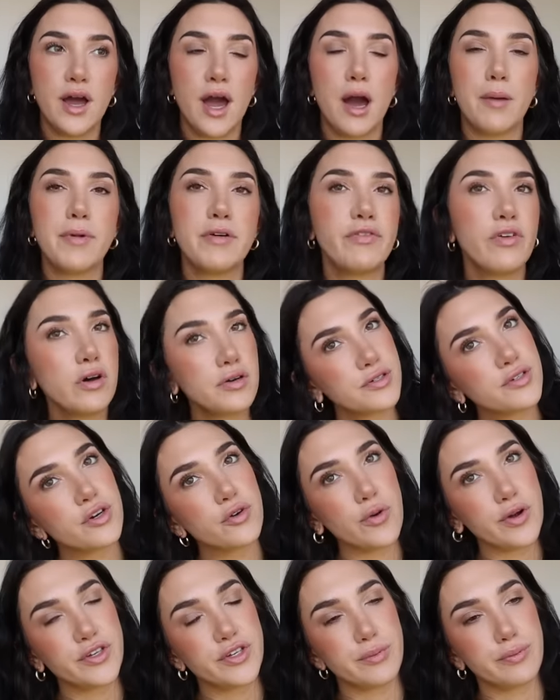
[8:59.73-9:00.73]
how my vlogs
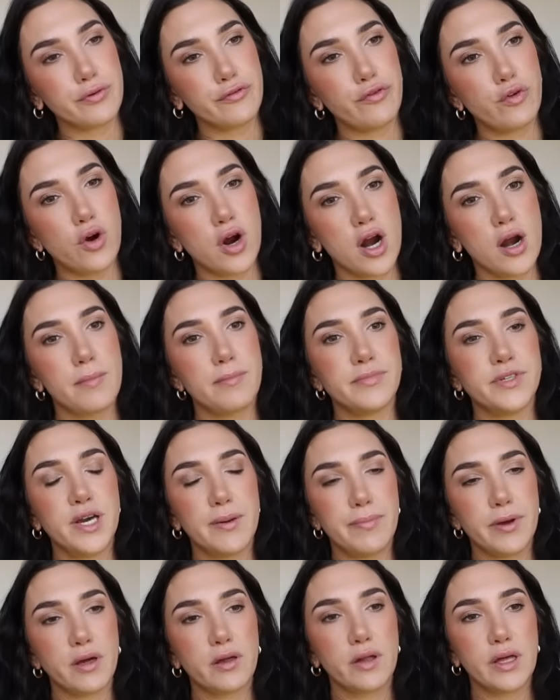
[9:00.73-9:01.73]
are going to perform
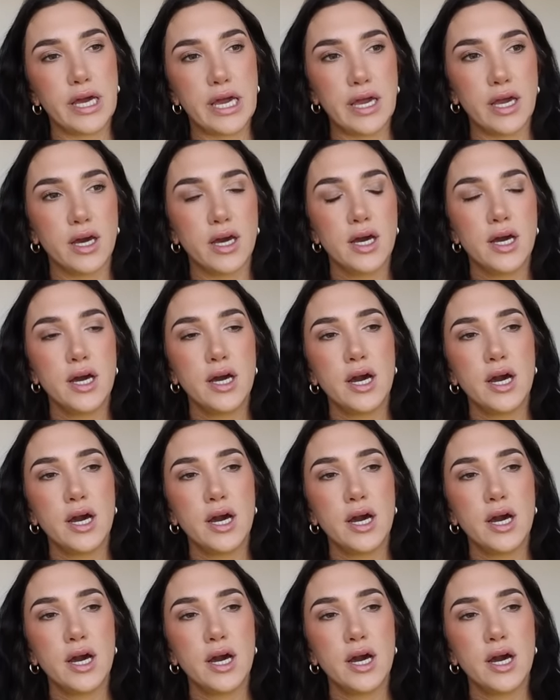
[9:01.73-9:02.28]
typically